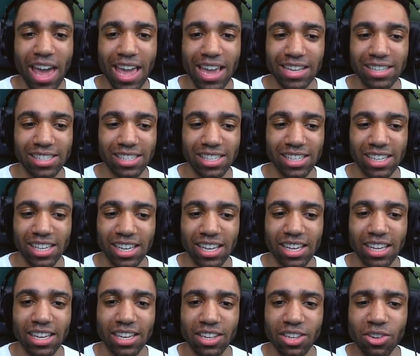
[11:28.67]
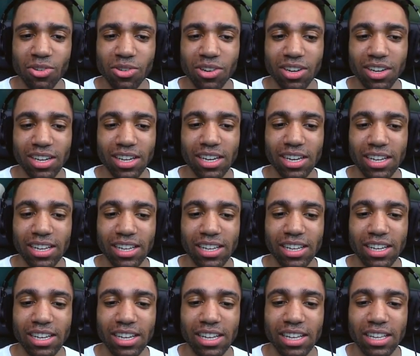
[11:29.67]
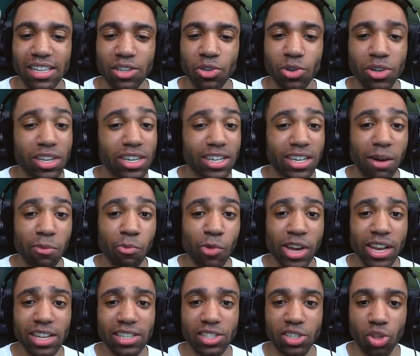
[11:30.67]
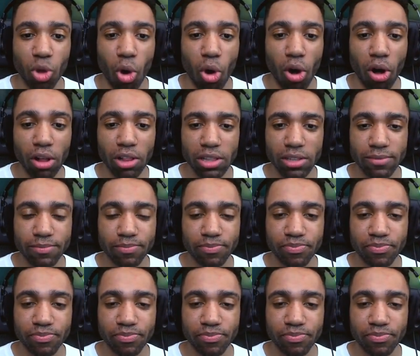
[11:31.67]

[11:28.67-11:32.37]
Wait, you could come with us, doll.